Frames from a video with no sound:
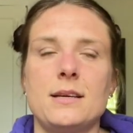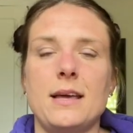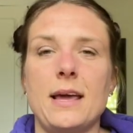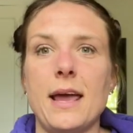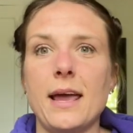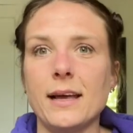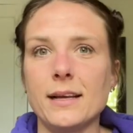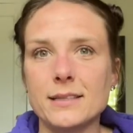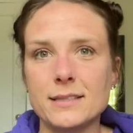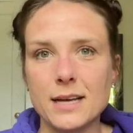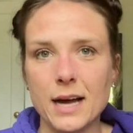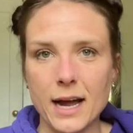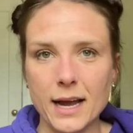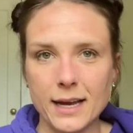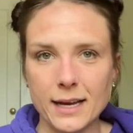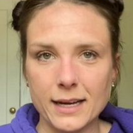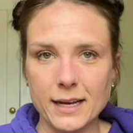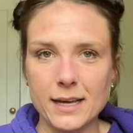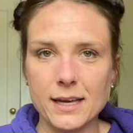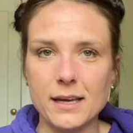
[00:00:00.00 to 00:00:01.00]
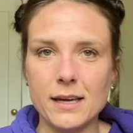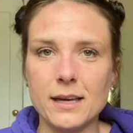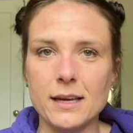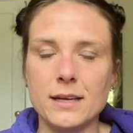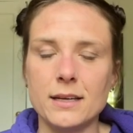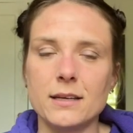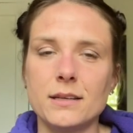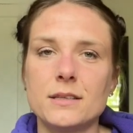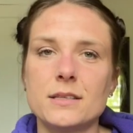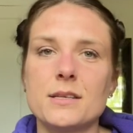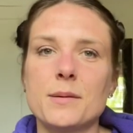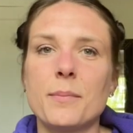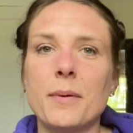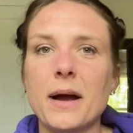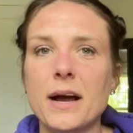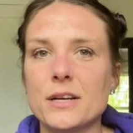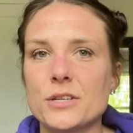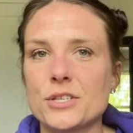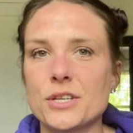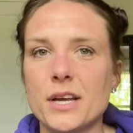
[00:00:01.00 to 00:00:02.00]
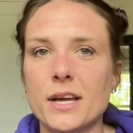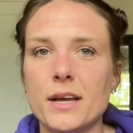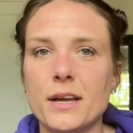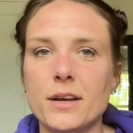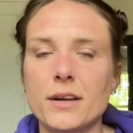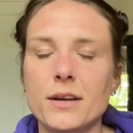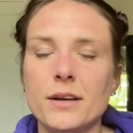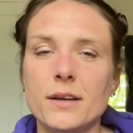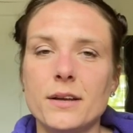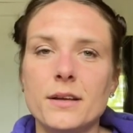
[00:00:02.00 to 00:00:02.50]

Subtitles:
anxiety, depression,